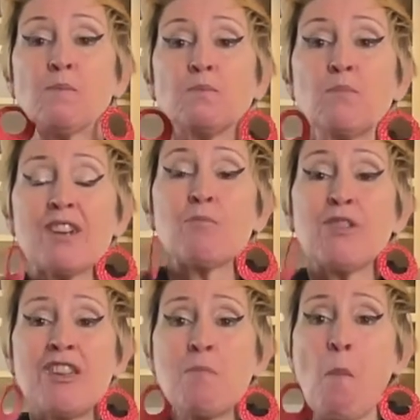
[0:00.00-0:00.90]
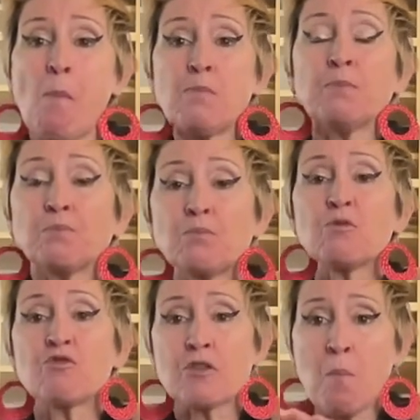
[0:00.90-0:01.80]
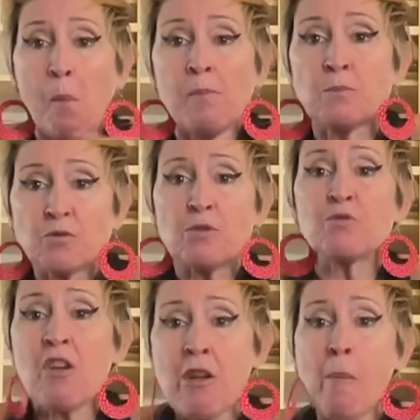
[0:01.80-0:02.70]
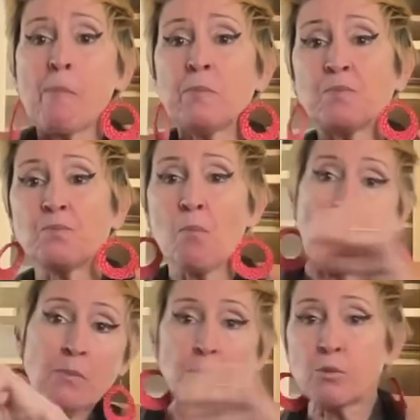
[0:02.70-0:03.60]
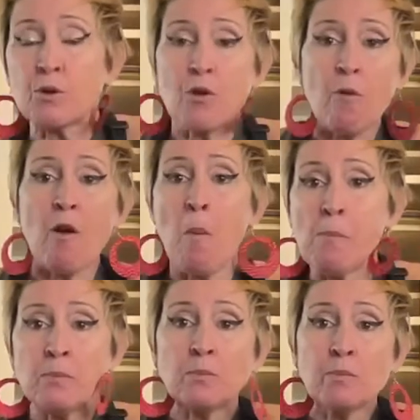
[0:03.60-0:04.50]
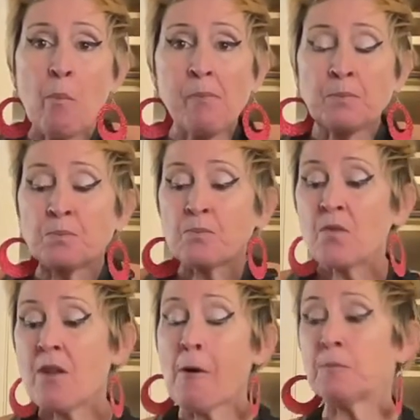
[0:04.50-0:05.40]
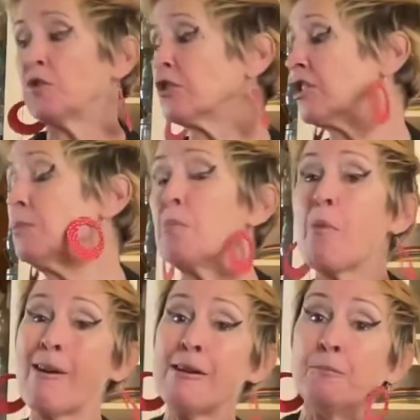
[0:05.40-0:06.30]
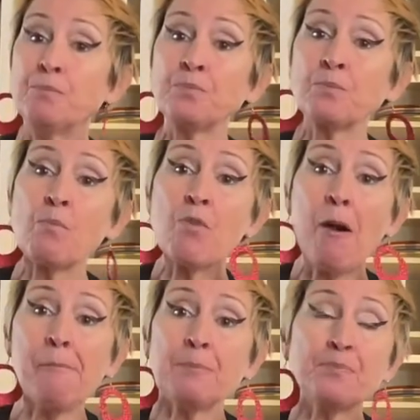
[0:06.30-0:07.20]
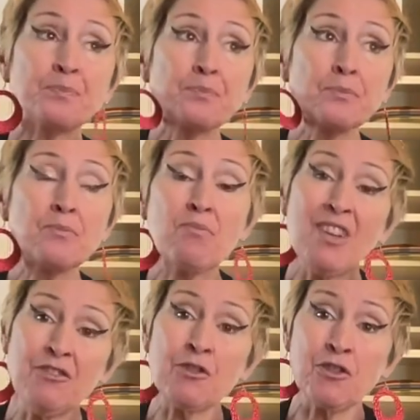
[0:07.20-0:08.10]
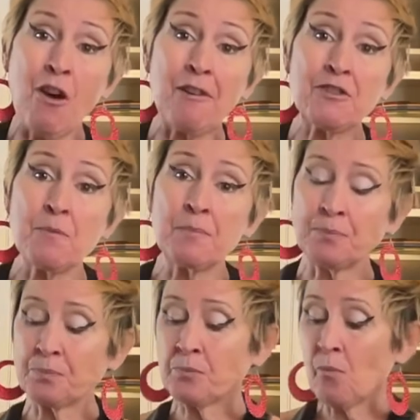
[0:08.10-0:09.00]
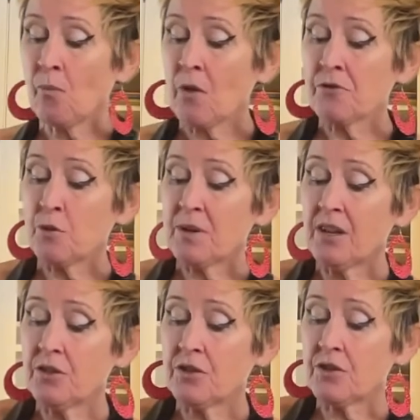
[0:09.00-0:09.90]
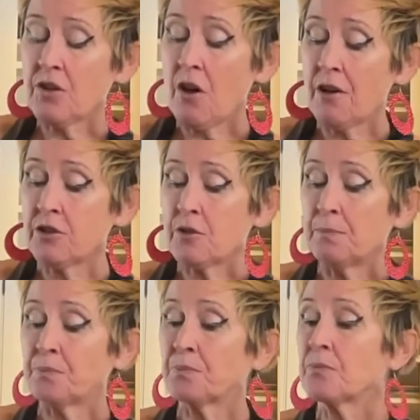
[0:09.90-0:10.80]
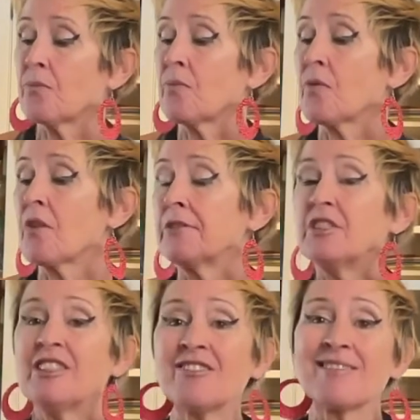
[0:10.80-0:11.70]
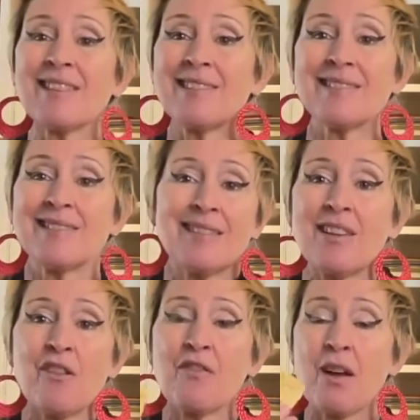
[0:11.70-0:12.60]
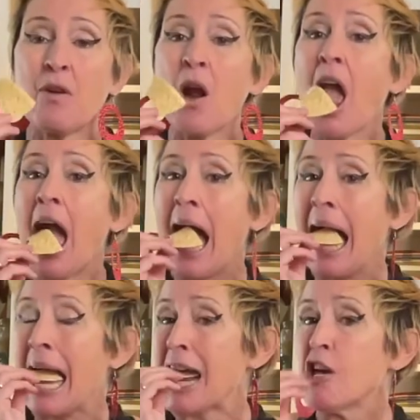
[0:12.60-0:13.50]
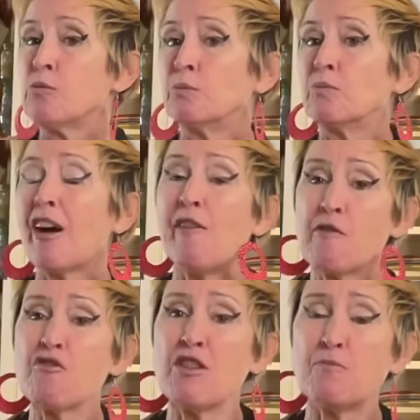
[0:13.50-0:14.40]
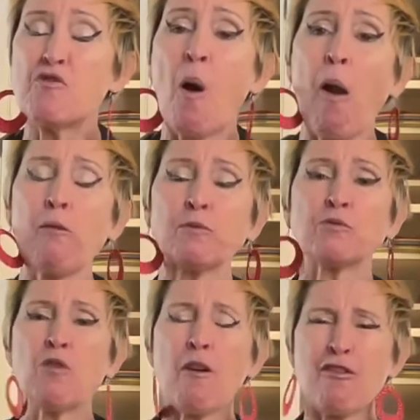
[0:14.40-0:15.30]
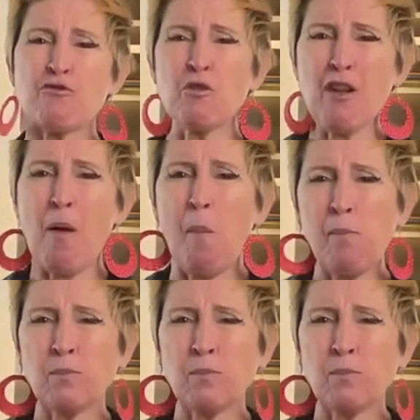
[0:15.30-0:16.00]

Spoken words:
make a plate, your chips on it, pour it over. Now, just keep in mind that it's a sauce. So because it's a sauce, you can't just let it sit there forever on the tip, because it'll get